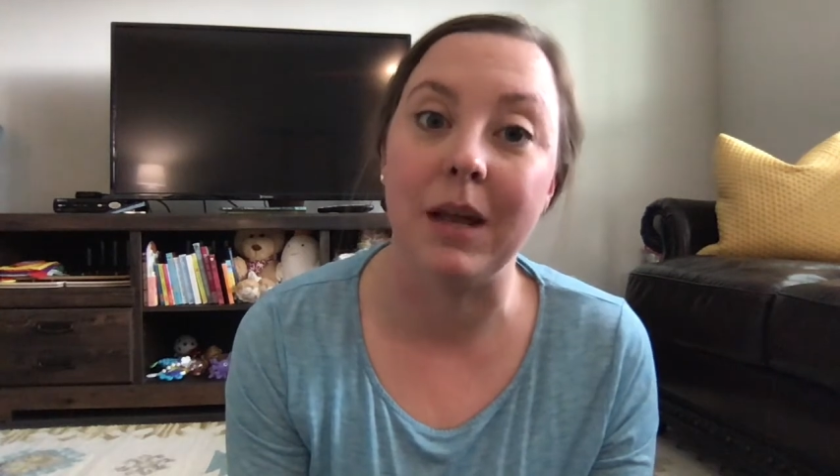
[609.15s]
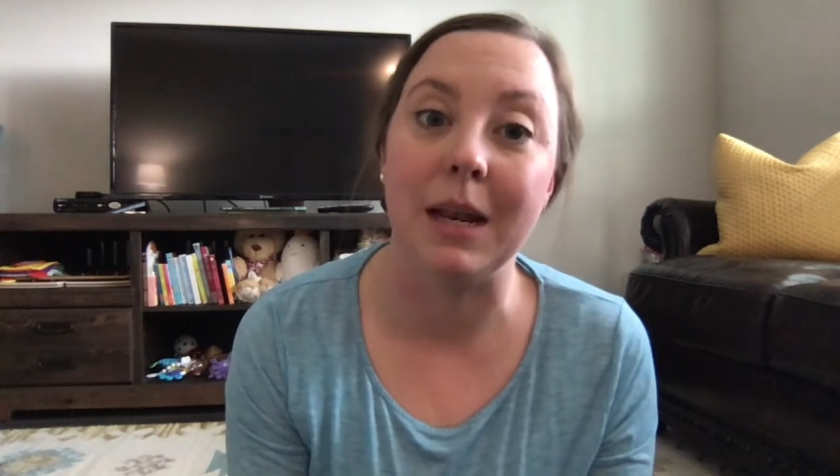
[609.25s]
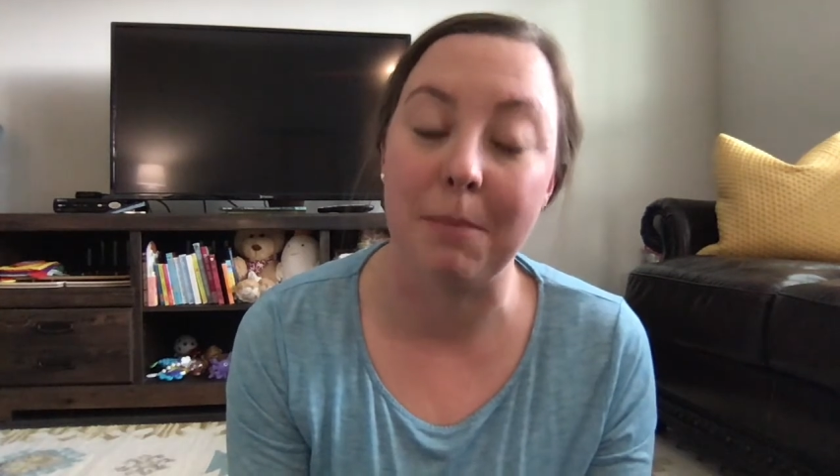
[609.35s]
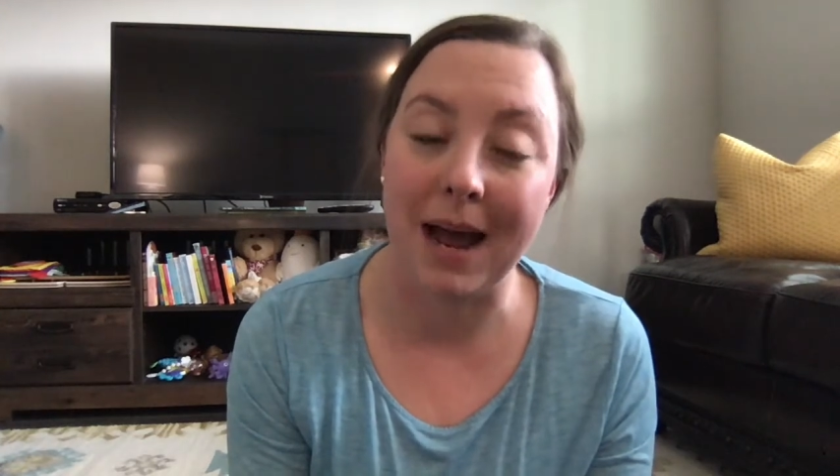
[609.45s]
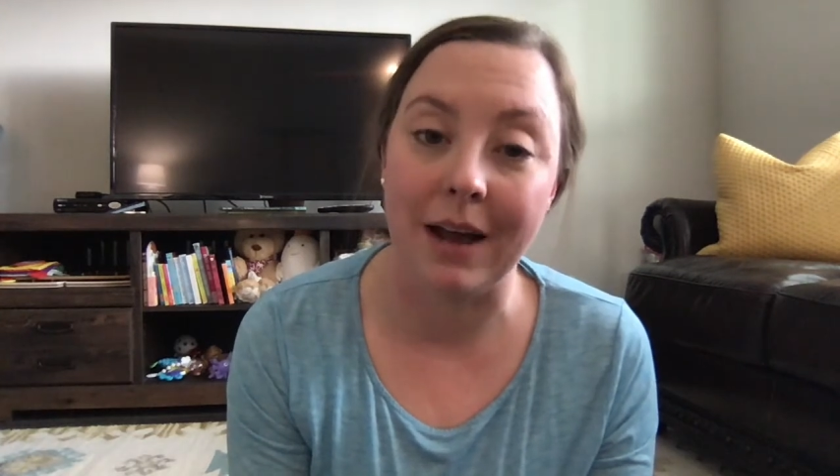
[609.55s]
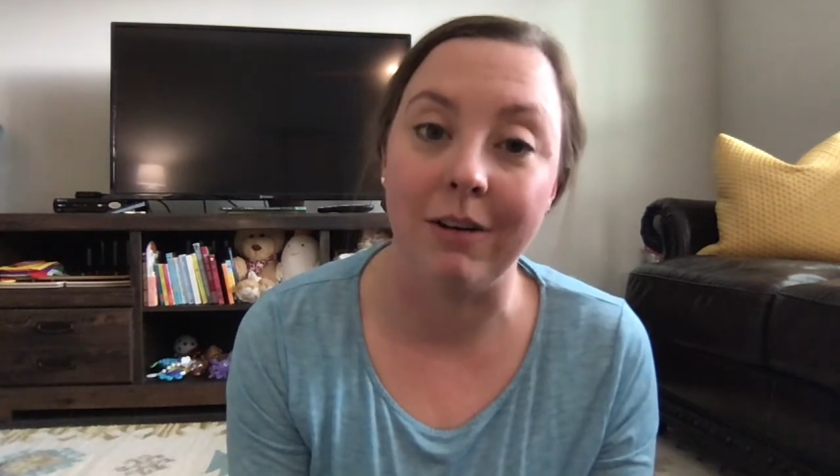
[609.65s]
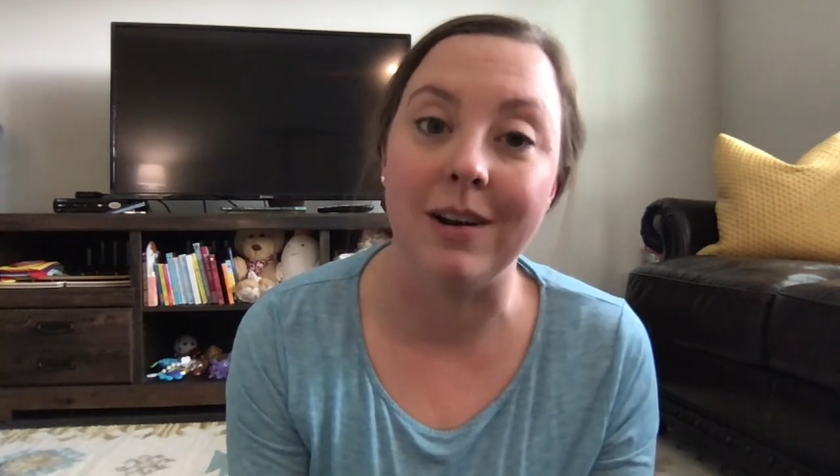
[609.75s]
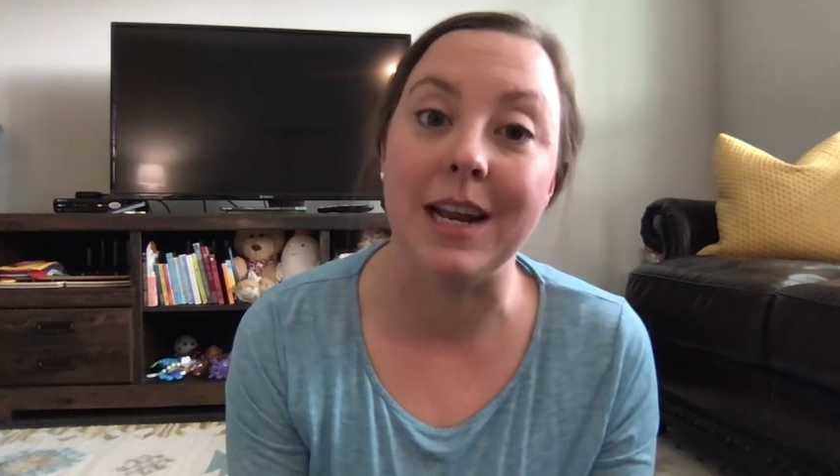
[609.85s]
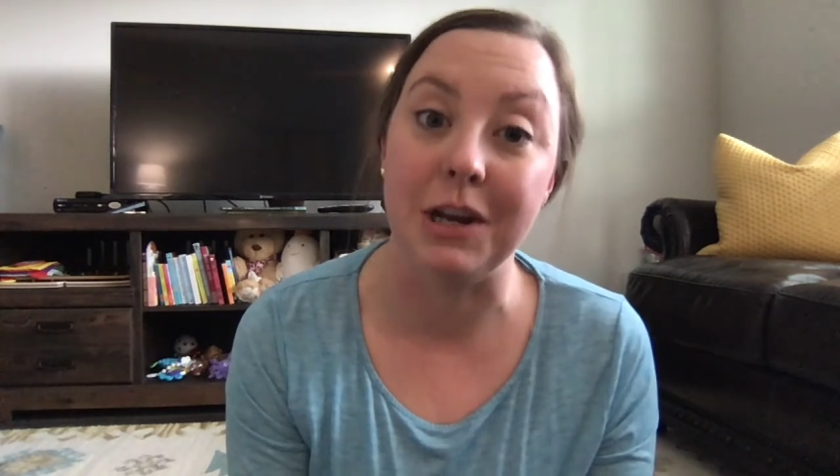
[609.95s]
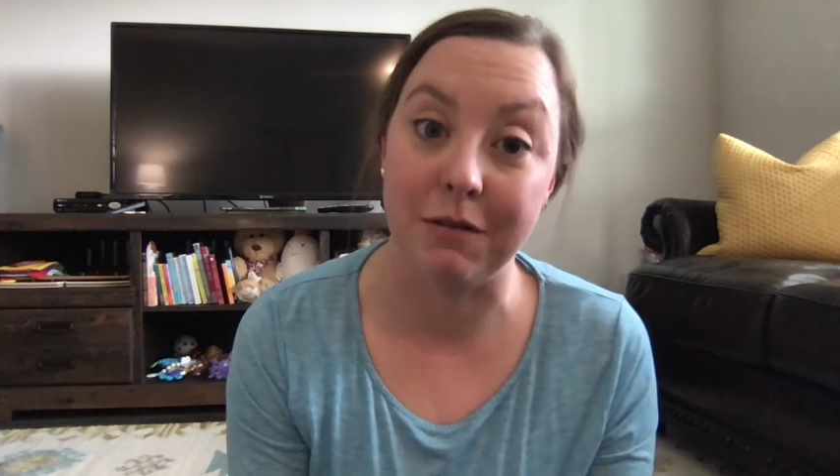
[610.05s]
and a
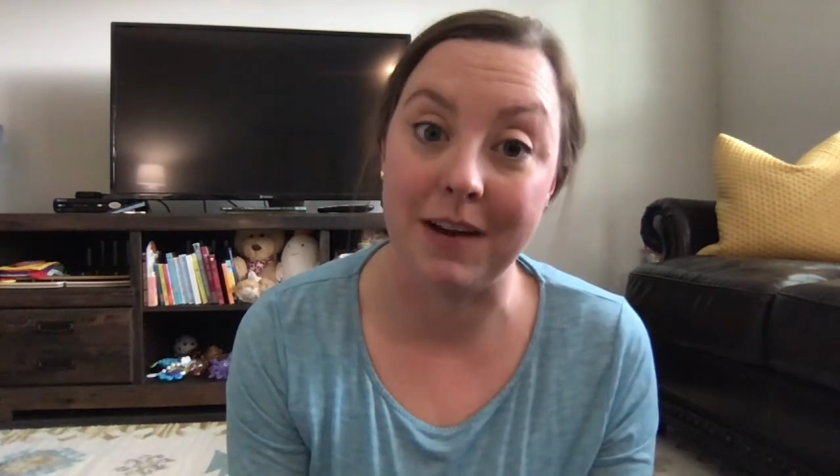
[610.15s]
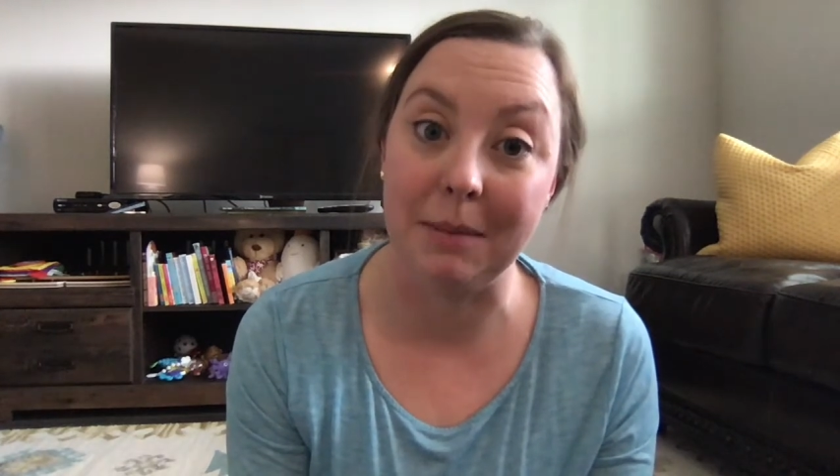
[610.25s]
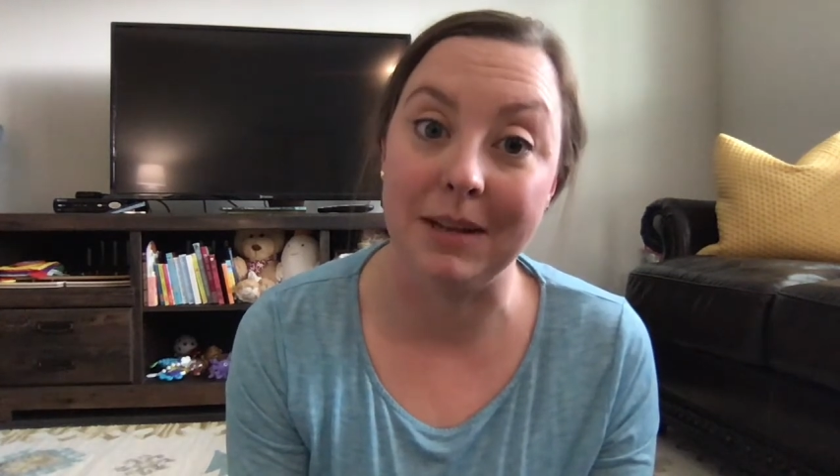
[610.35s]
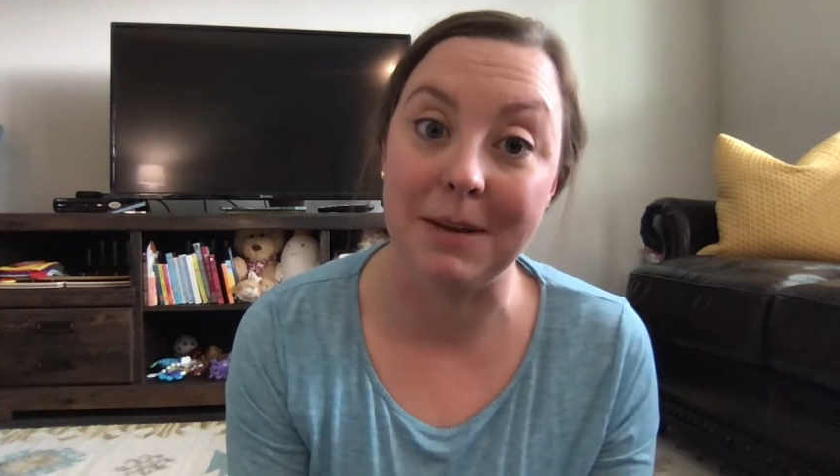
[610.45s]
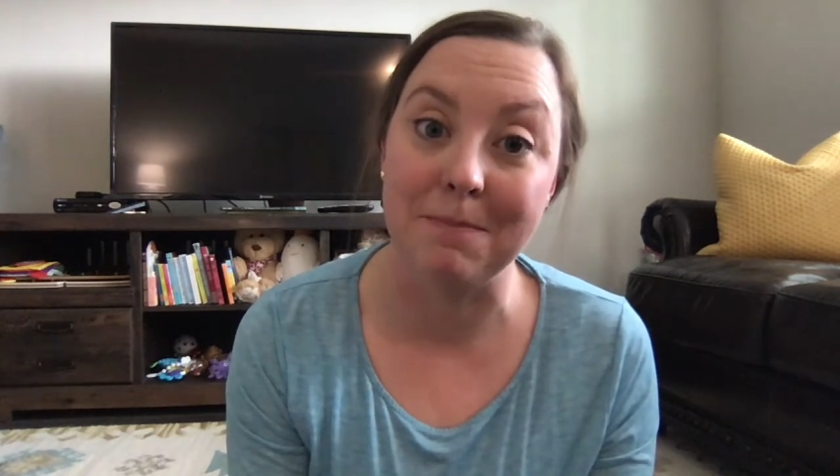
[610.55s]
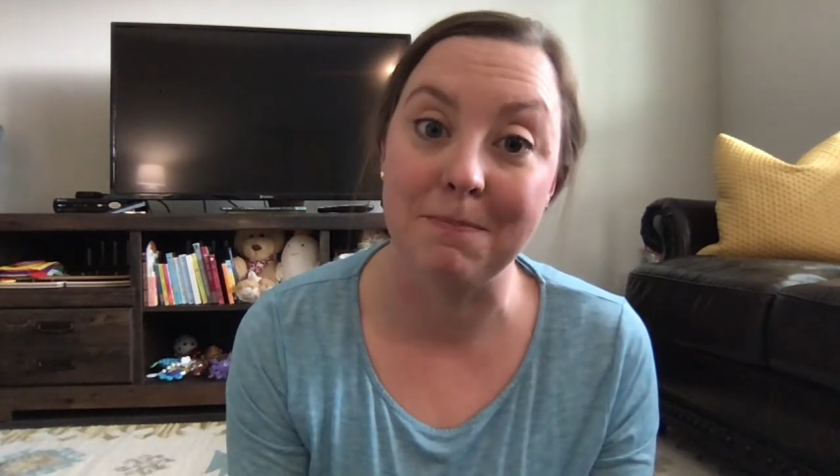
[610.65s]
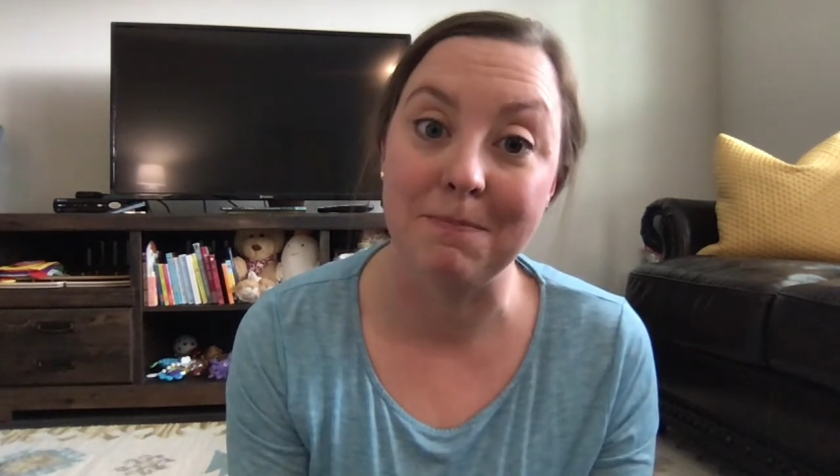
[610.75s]
pattern in your family.